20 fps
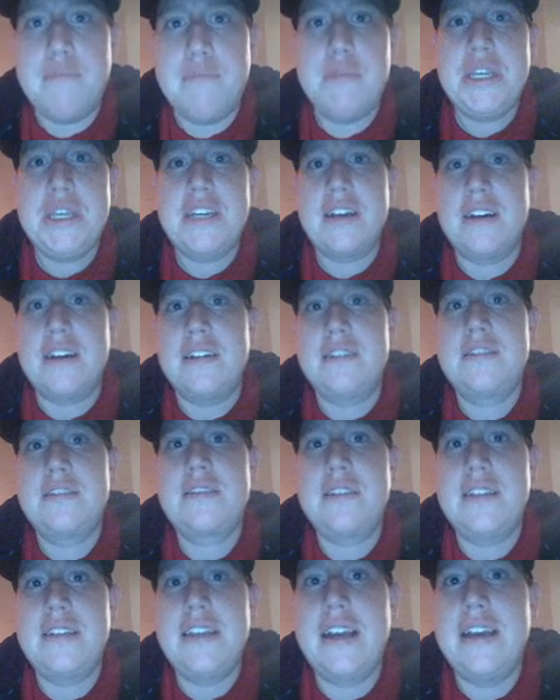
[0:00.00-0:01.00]
because
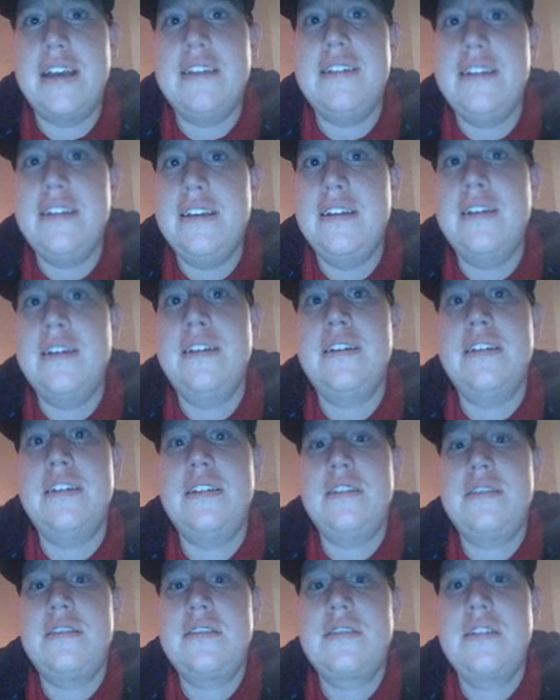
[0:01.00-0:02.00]
the idea
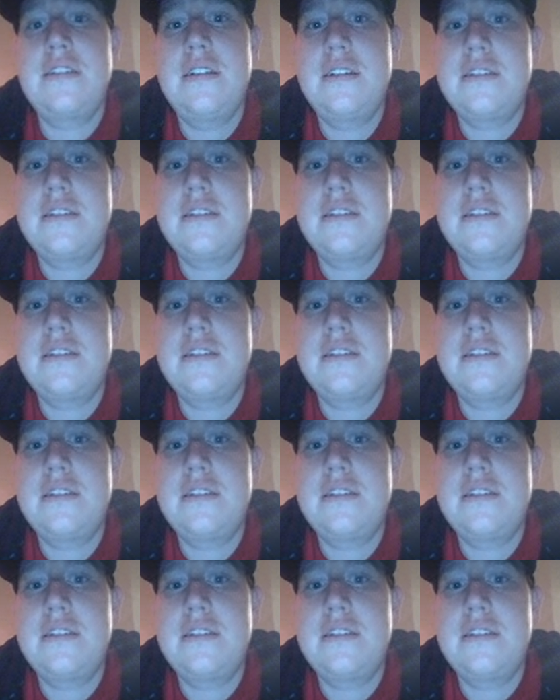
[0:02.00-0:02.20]
is